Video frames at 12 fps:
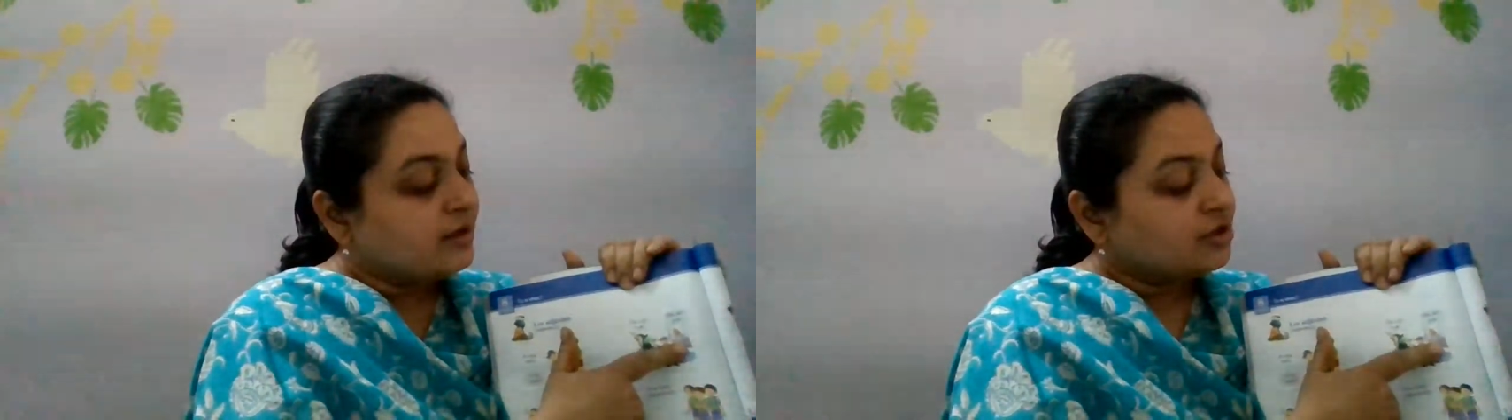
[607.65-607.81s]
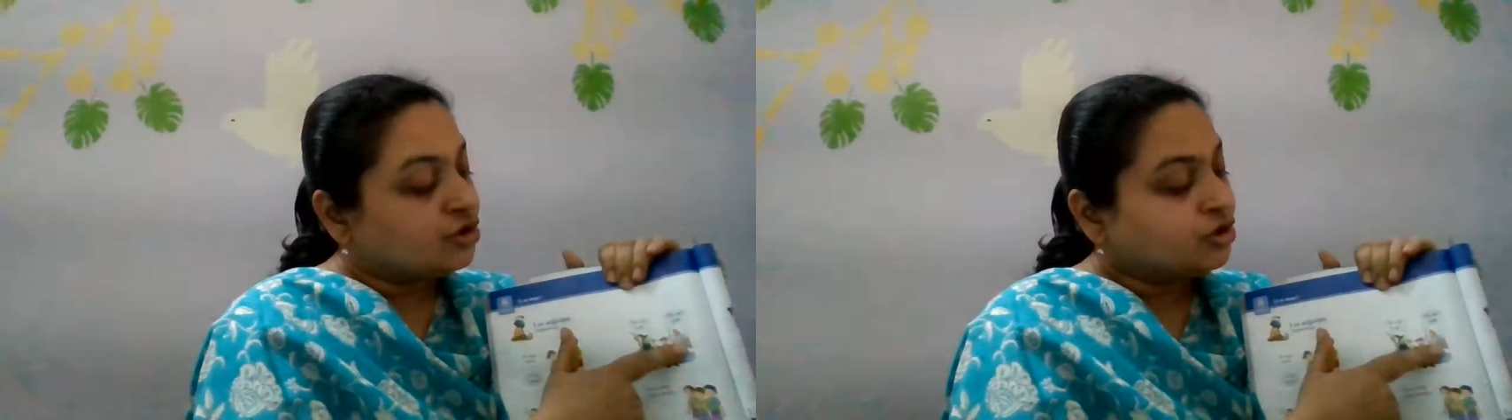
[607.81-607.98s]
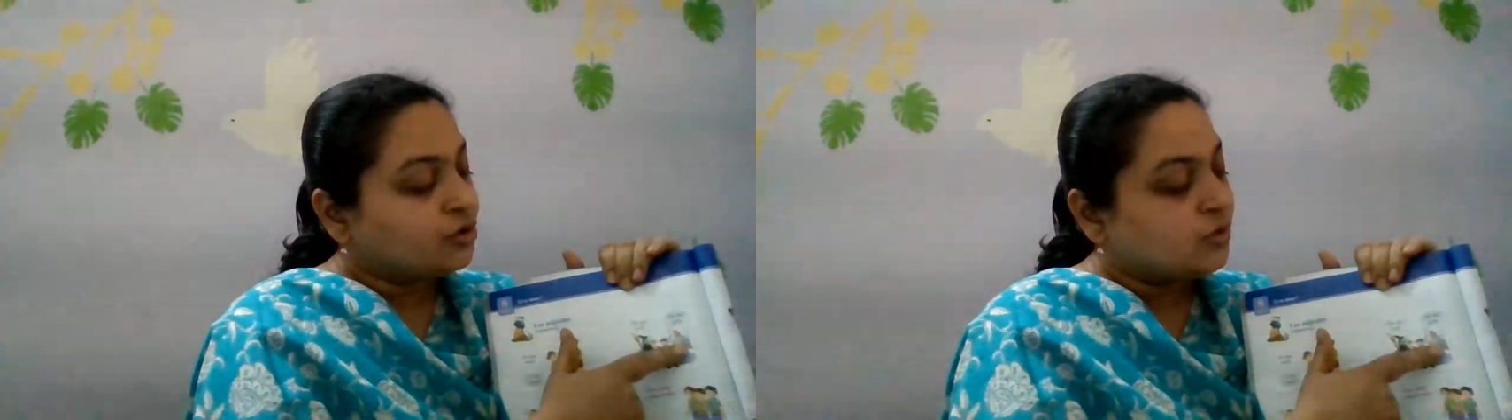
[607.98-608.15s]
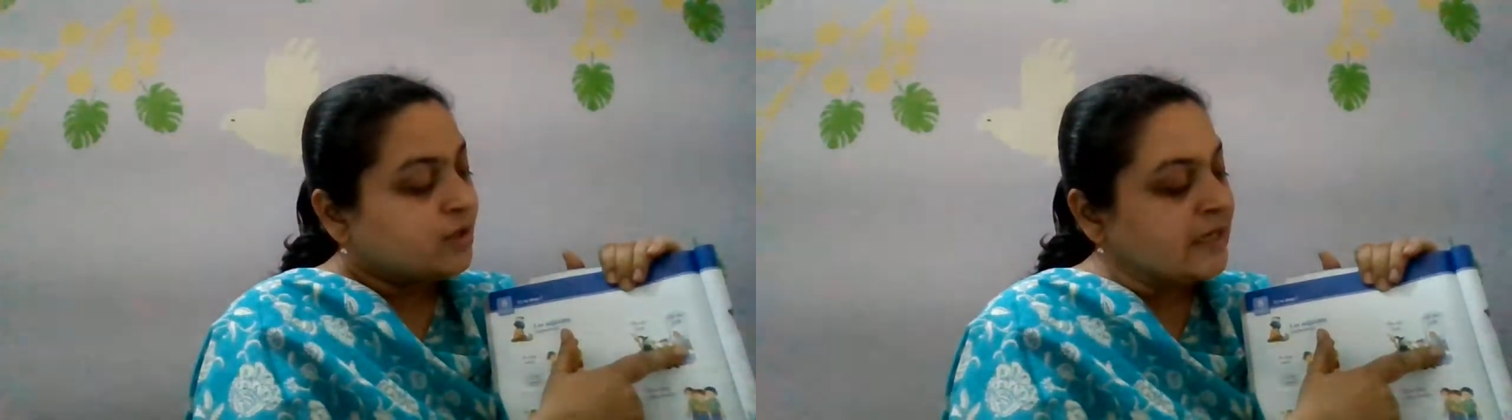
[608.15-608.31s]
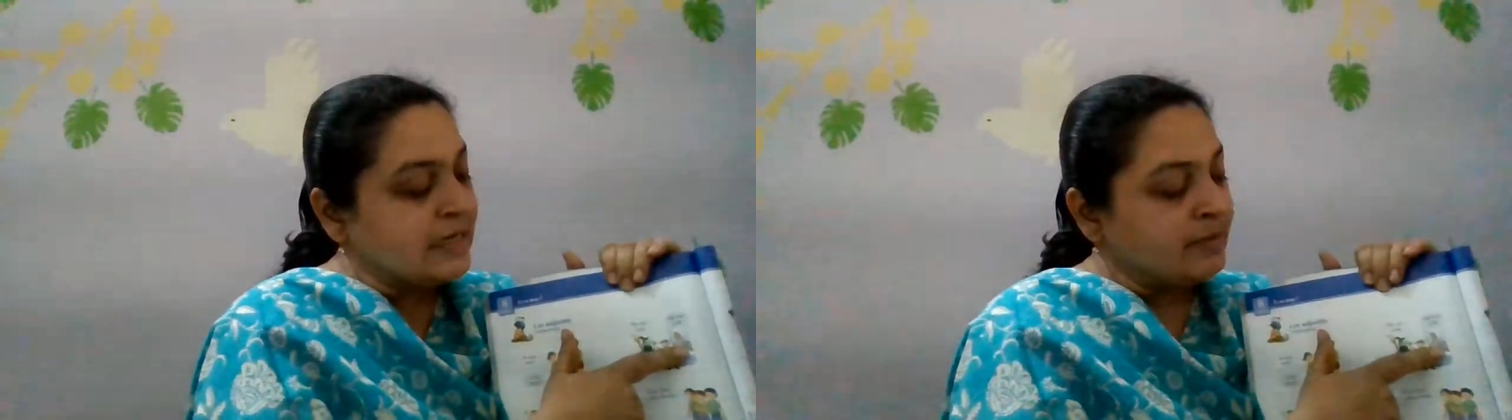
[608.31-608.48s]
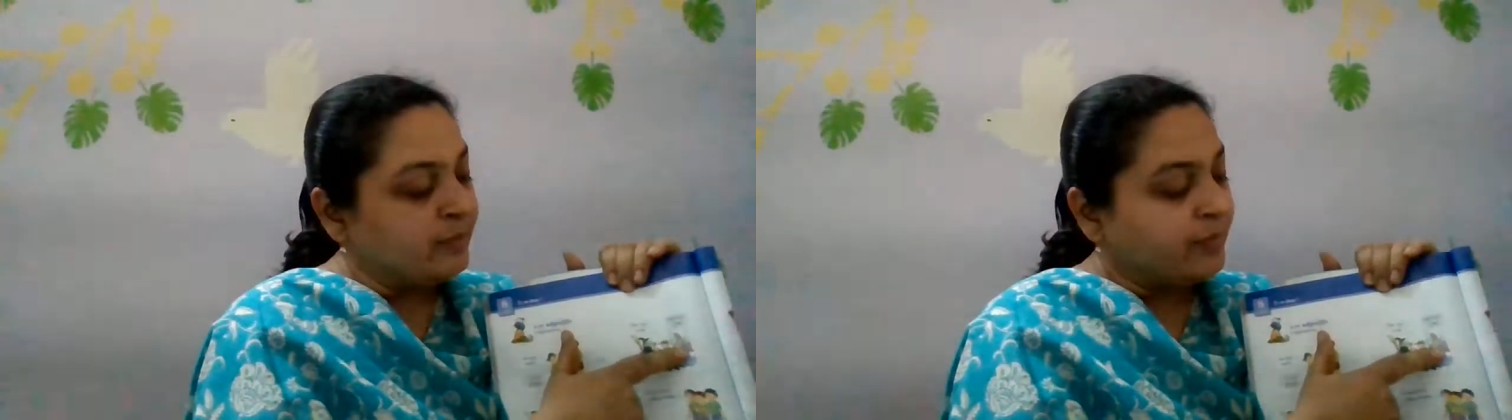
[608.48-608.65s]

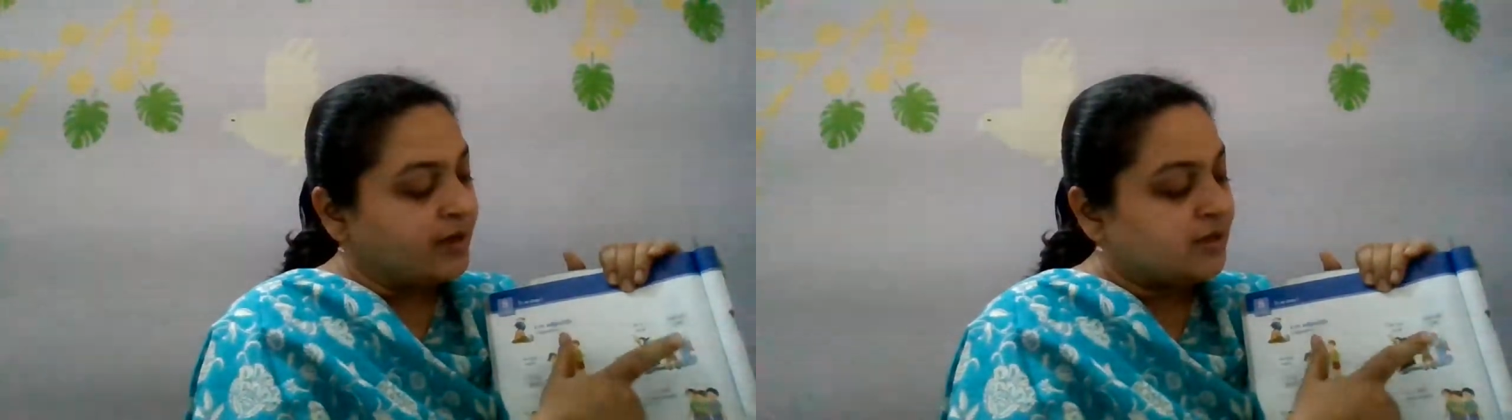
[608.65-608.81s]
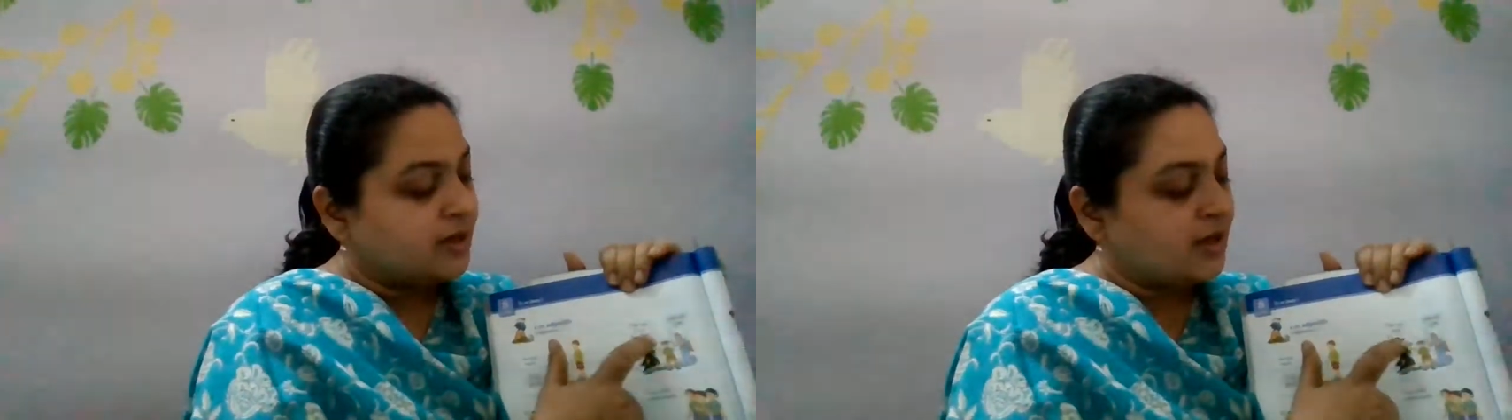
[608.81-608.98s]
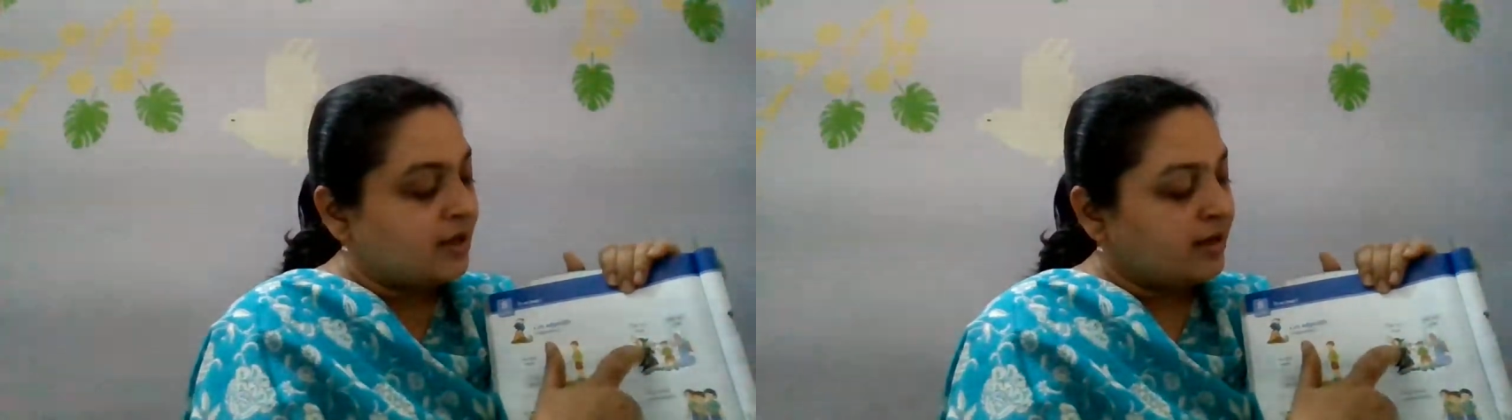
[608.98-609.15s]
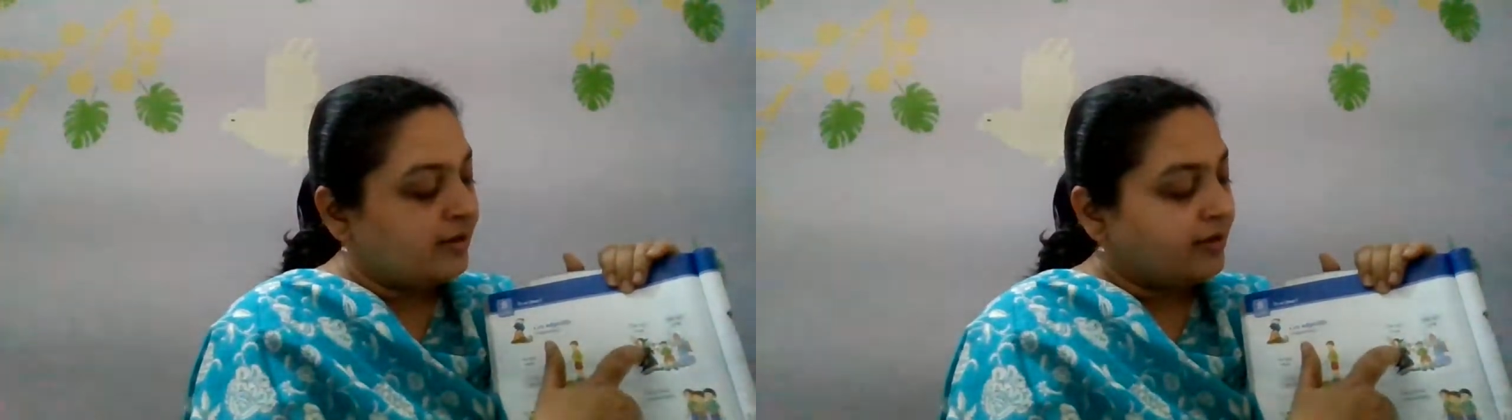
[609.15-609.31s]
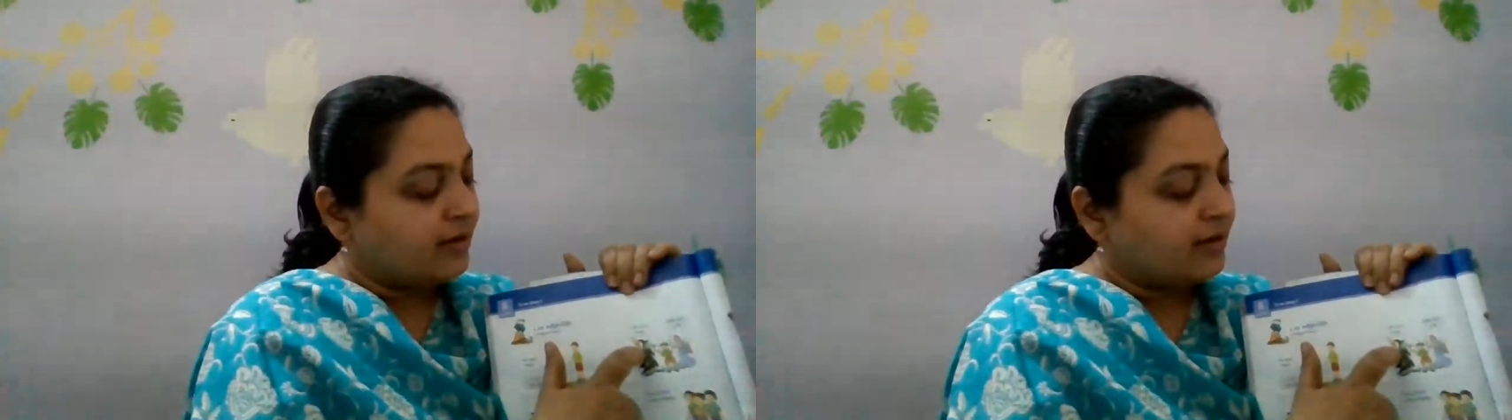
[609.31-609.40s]
Jolie, pretty.